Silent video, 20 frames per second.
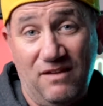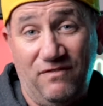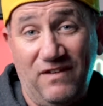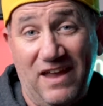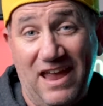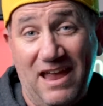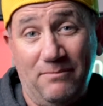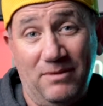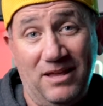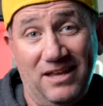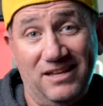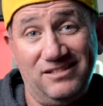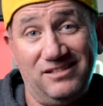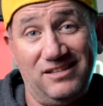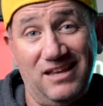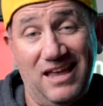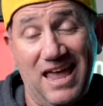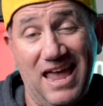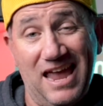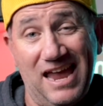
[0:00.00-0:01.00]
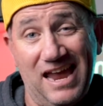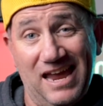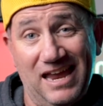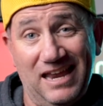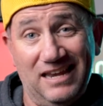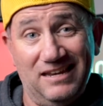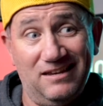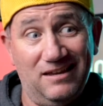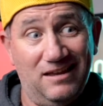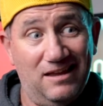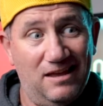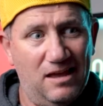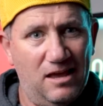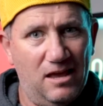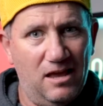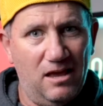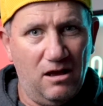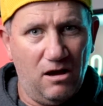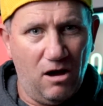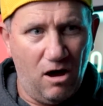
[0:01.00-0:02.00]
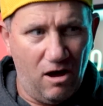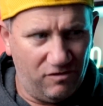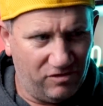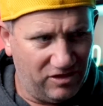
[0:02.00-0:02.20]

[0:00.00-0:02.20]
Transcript: families. And I